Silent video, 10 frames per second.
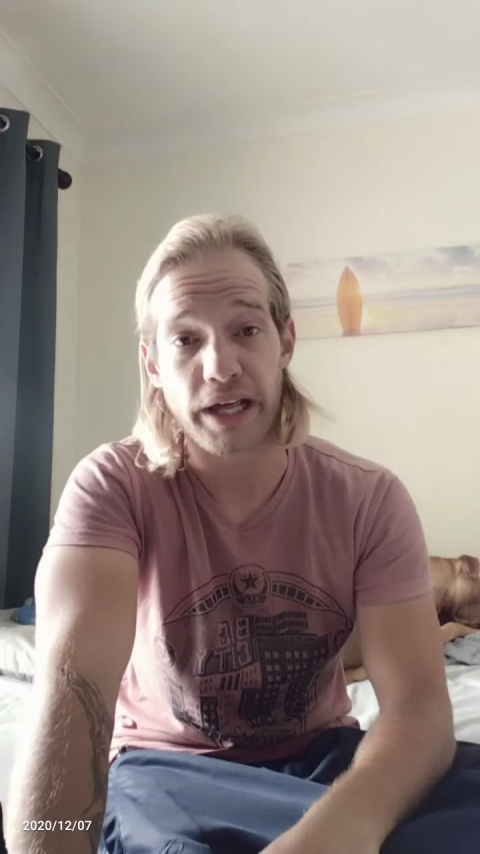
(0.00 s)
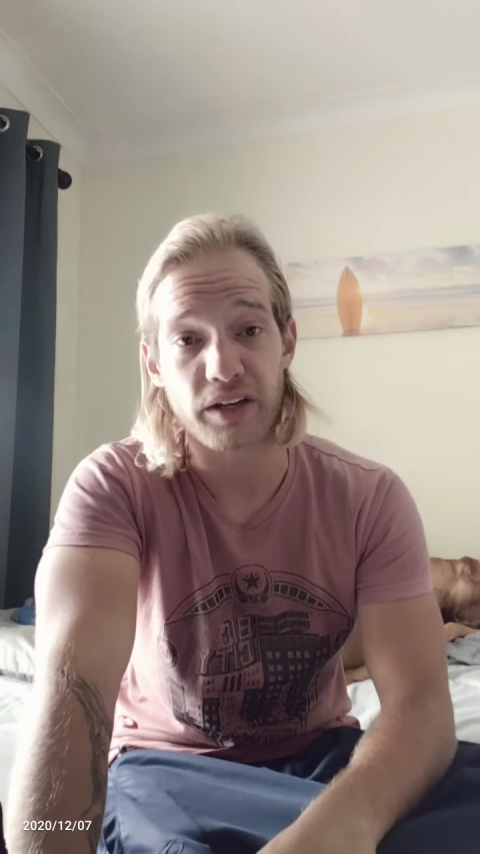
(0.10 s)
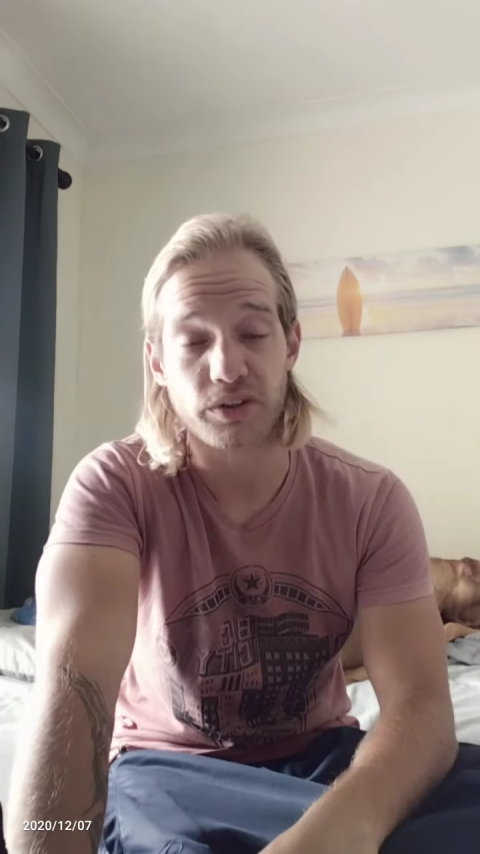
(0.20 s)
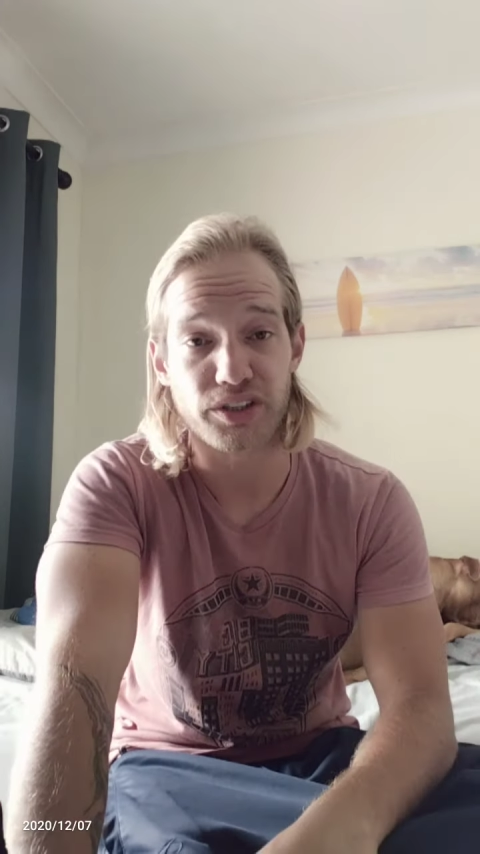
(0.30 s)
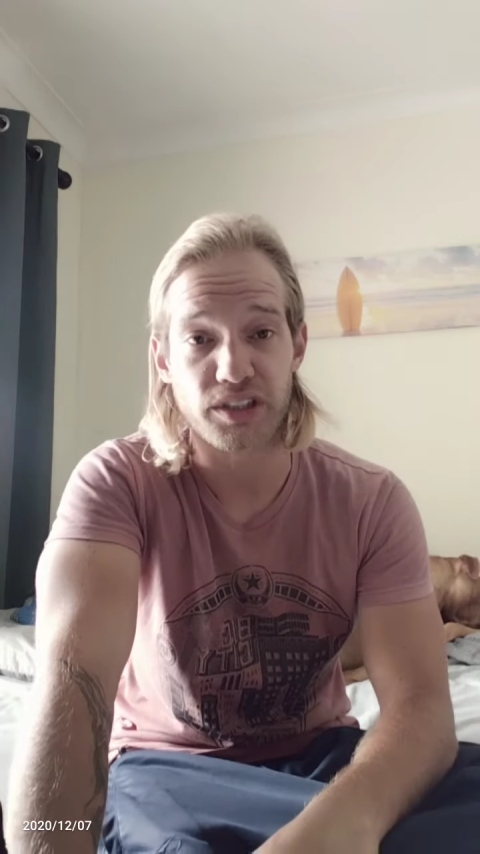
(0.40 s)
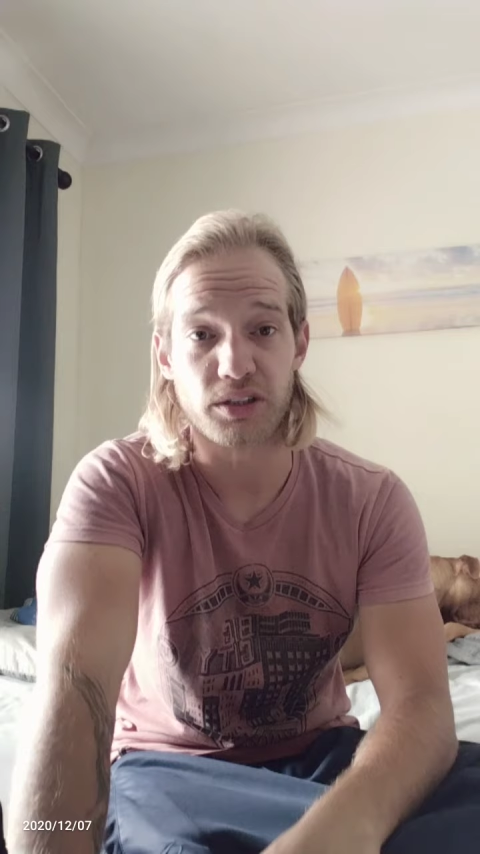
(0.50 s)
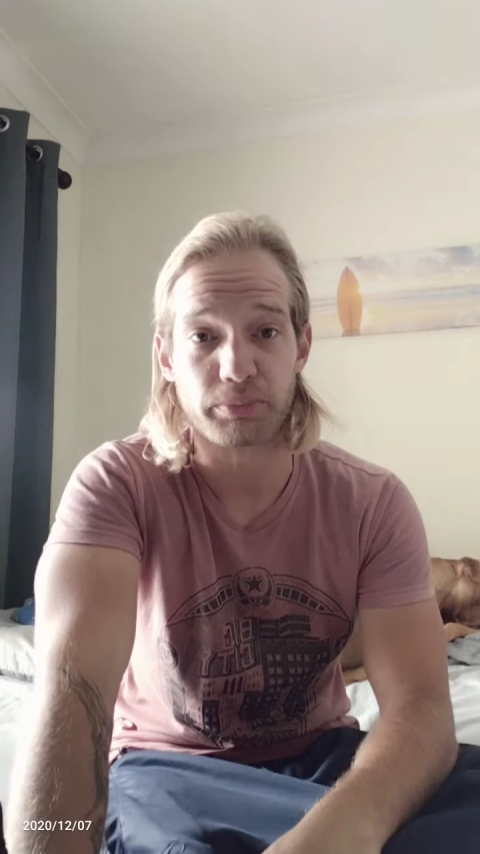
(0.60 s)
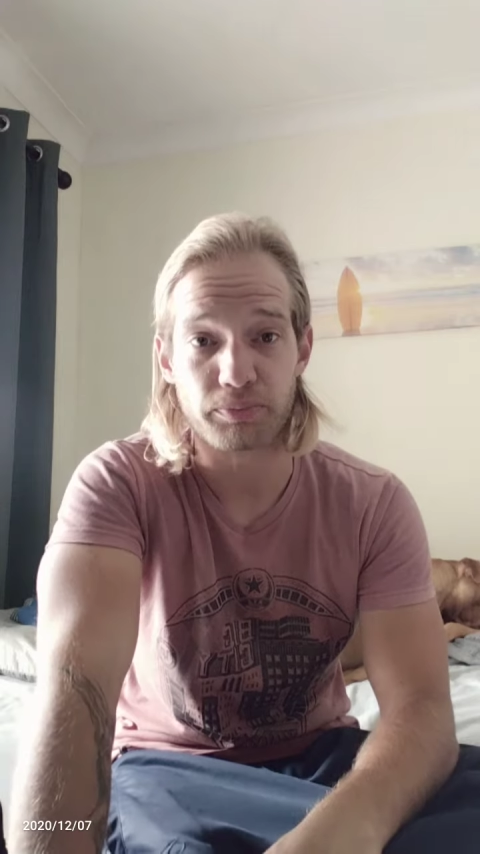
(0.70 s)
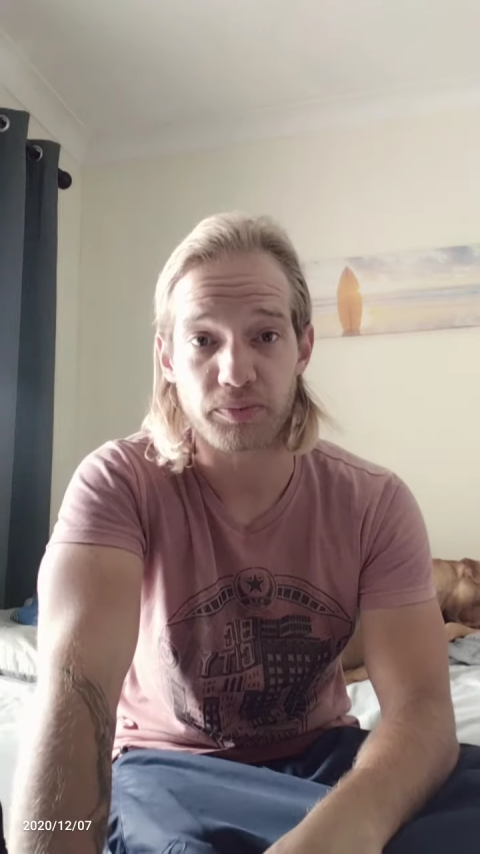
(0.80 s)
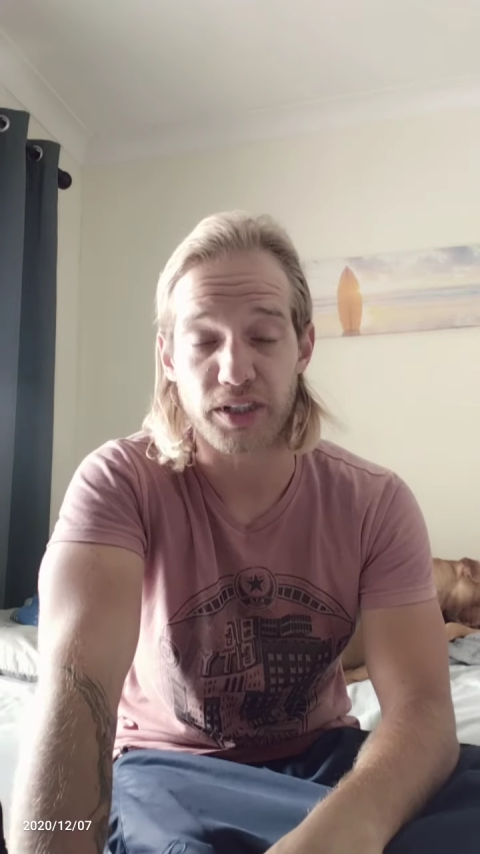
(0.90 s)
It wasn't in
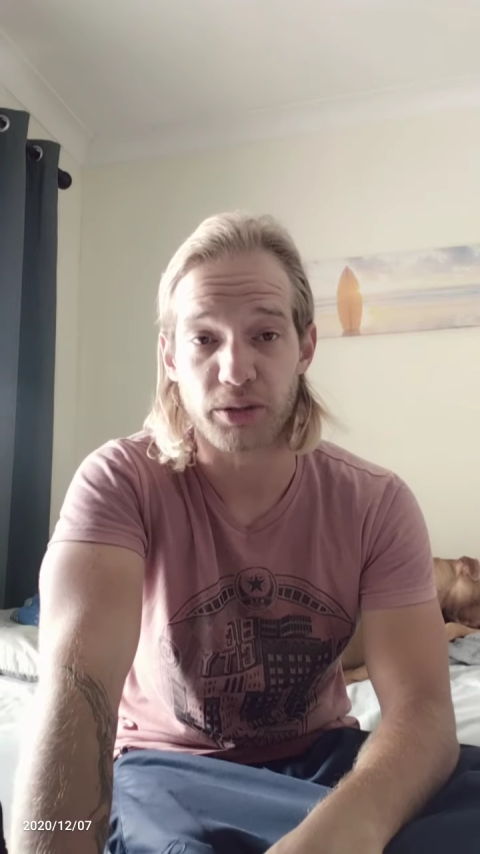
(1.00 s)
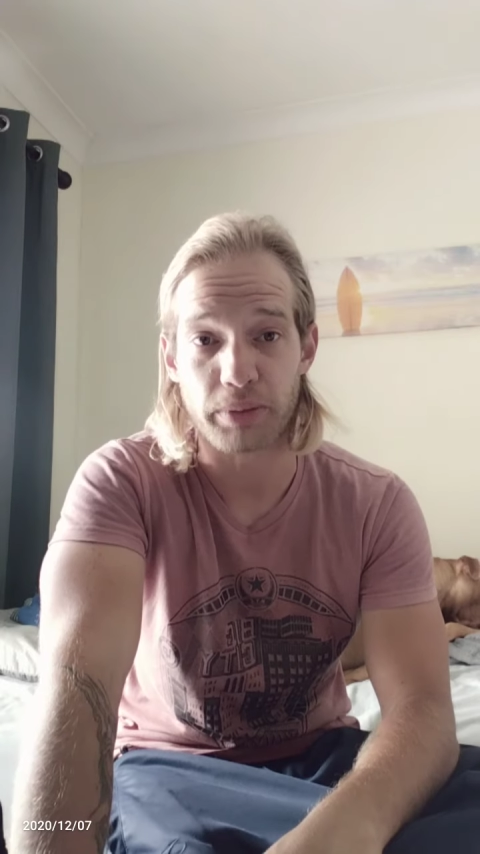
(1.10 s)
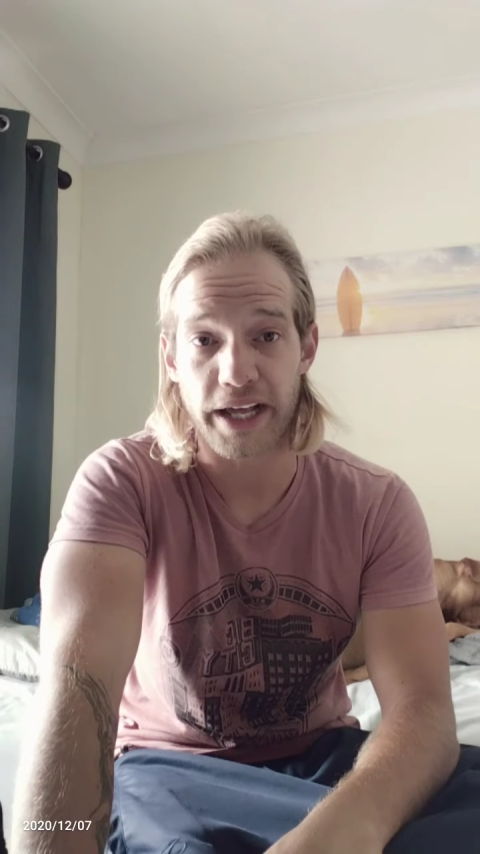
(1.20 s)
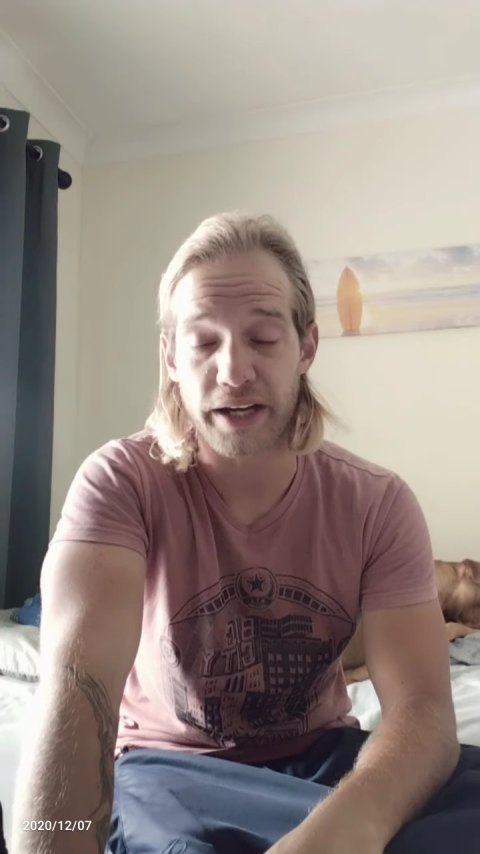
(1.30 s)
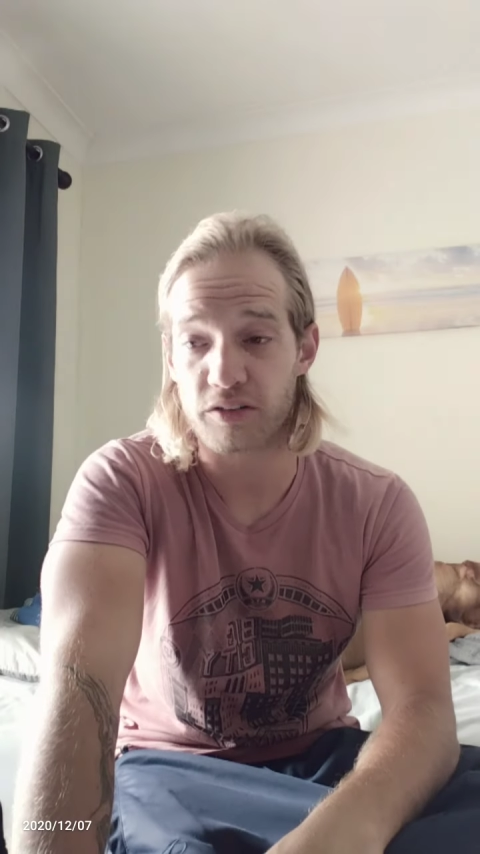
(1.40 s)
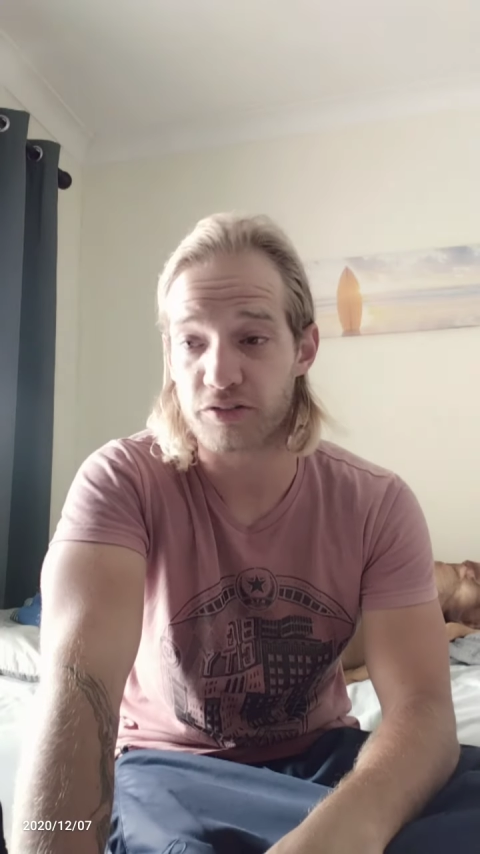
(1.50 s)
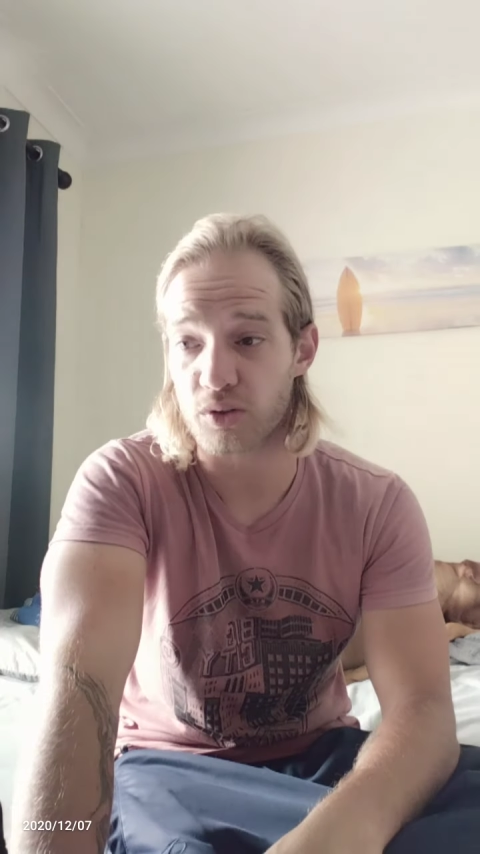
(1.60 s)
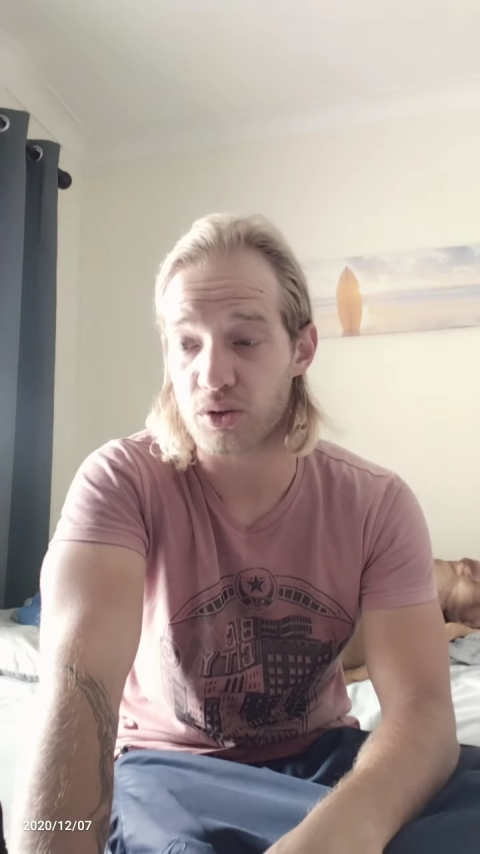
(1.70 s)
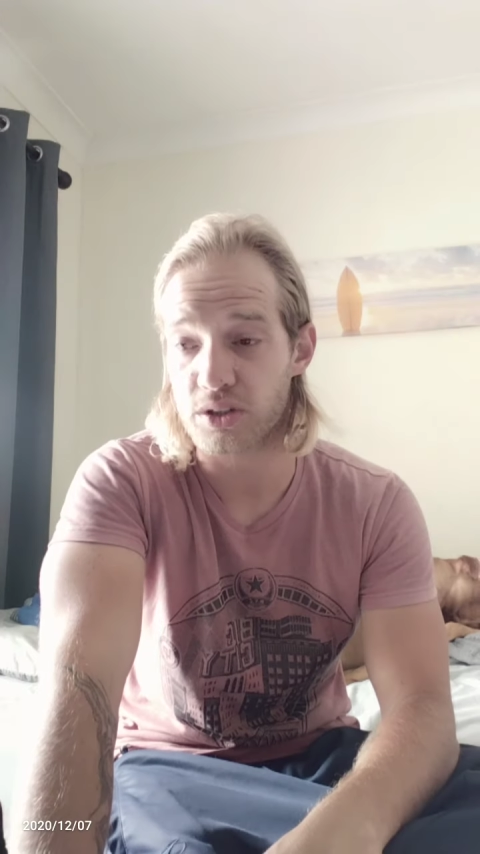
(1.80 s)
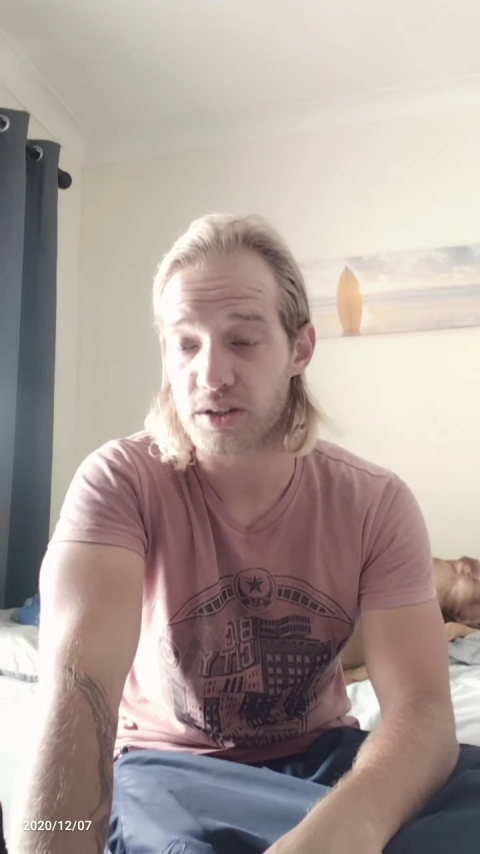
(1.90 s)
the plan, of
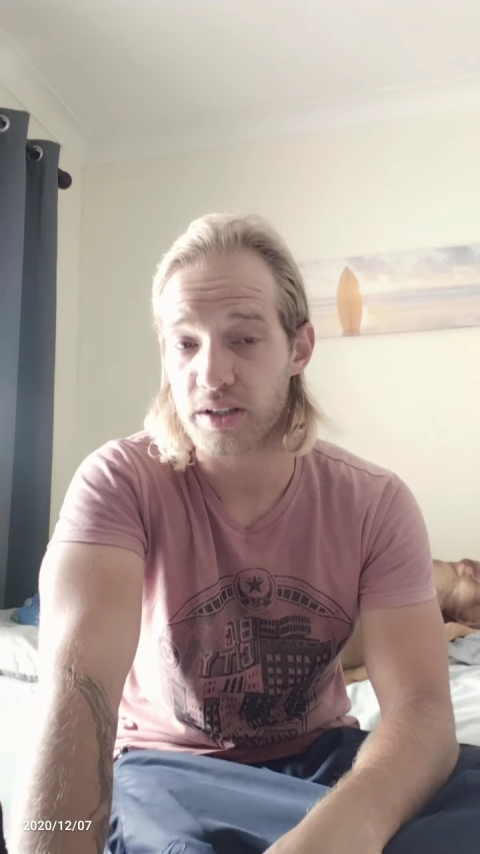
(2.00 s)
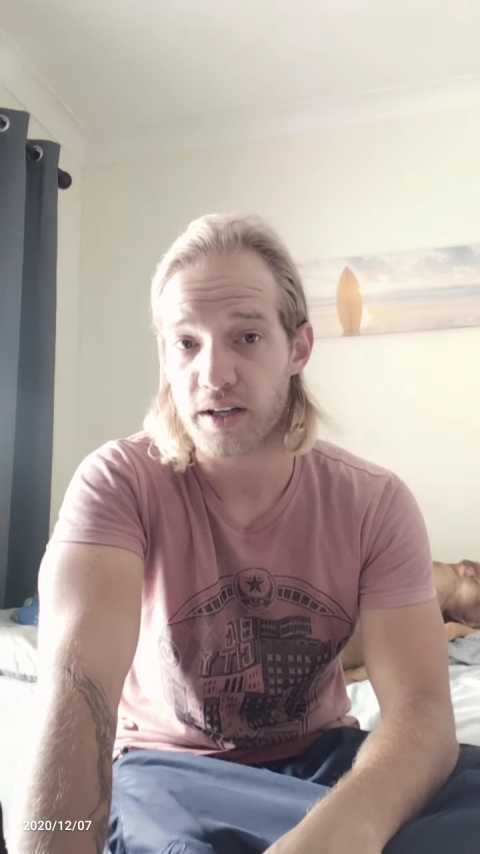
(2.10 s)
course.